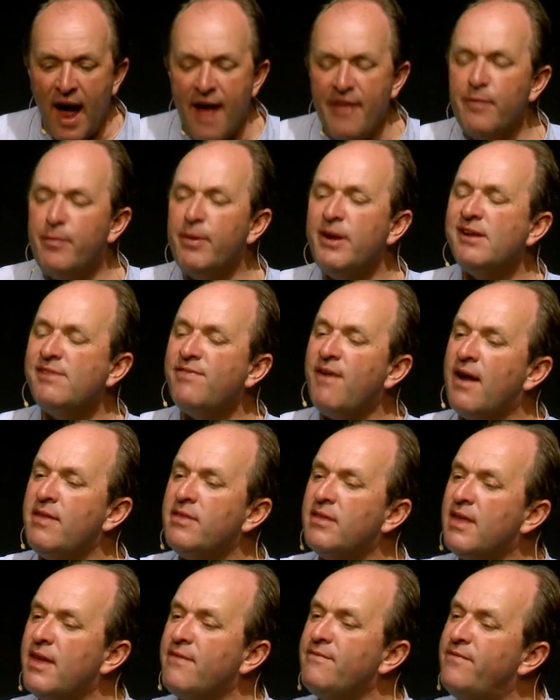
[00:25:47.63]
And the British
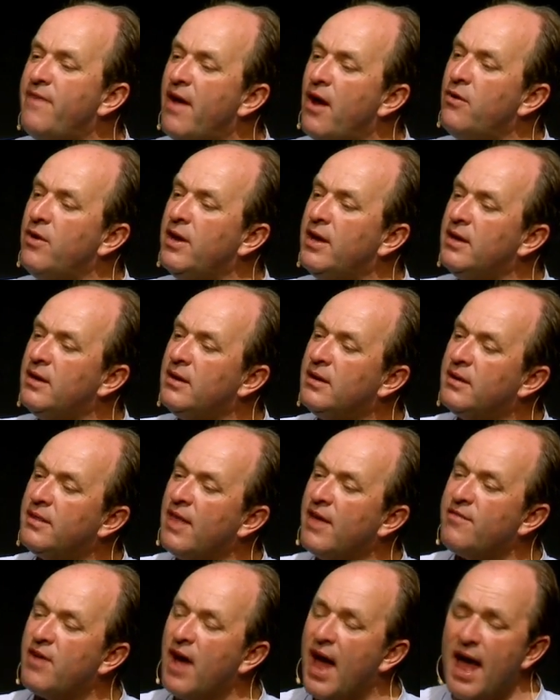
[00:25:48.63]
find that they very,
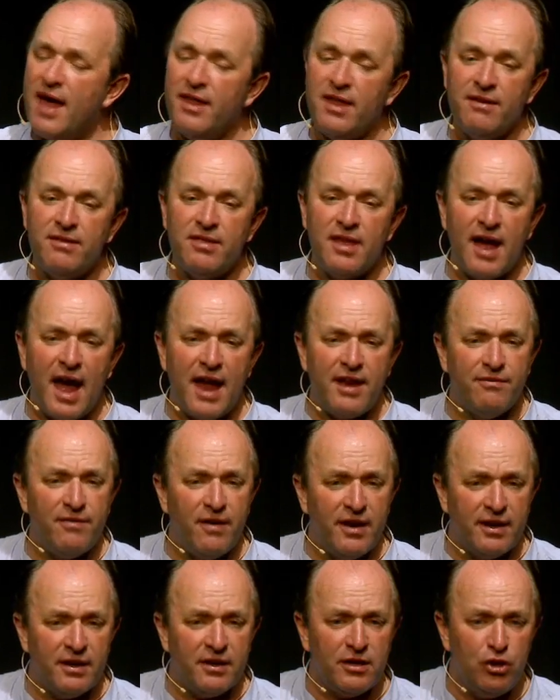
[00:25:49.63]
they've got, at a
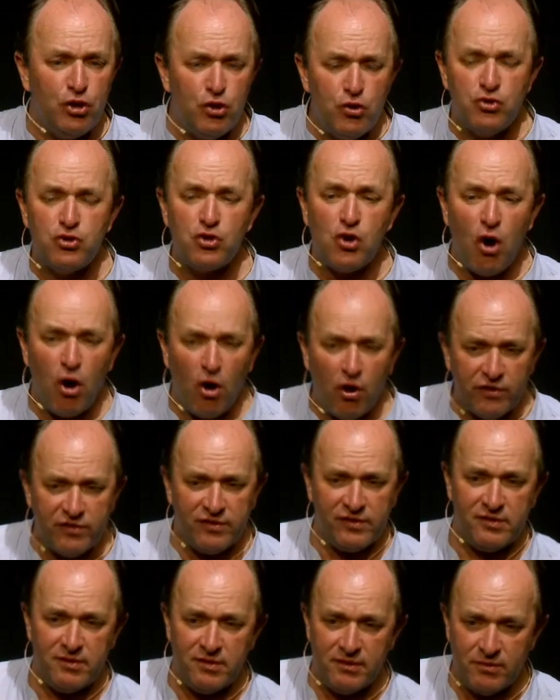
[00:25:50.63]
very huge
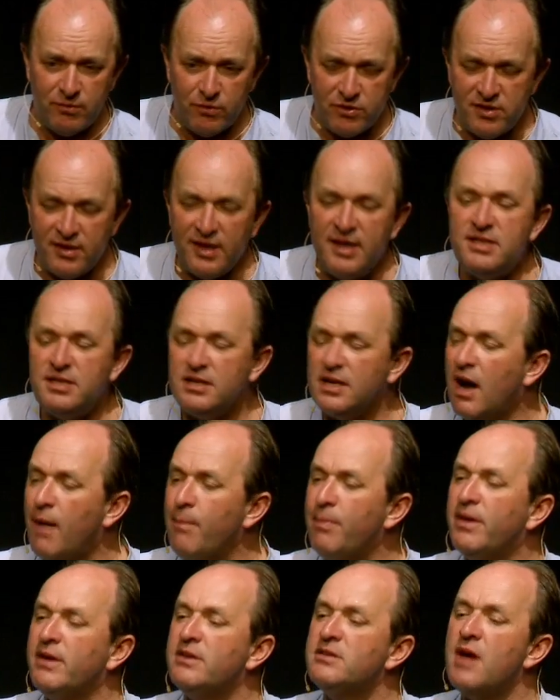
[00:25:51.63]
cost, which is eating
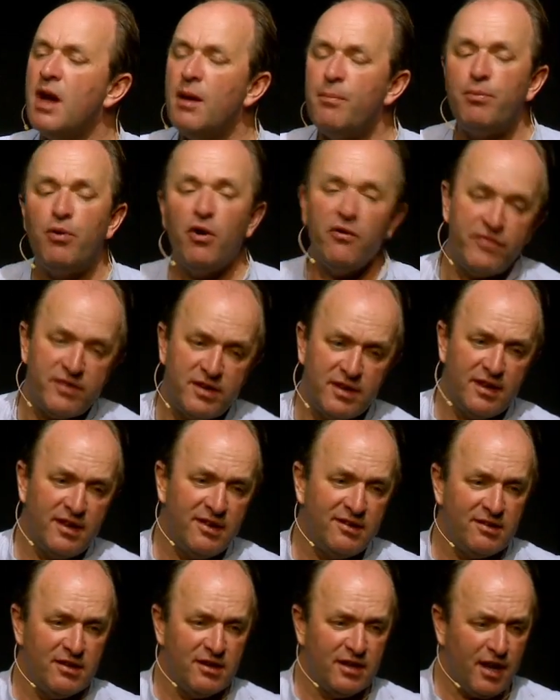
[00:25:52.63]
up the entire profit of the
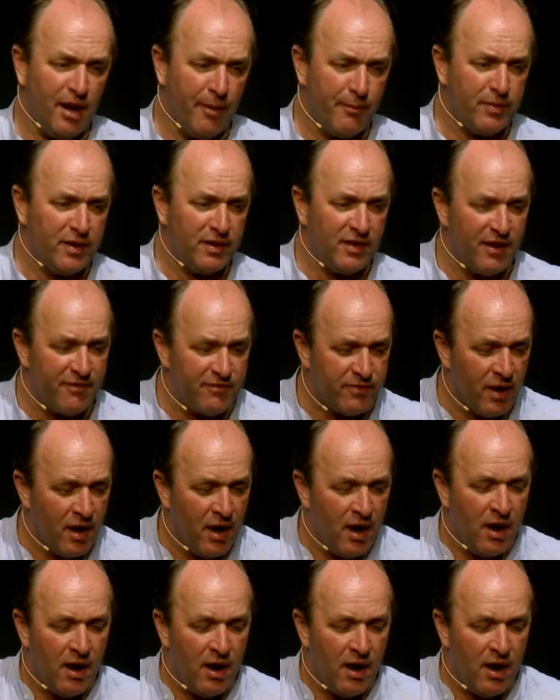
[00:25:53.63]
East India Company, they've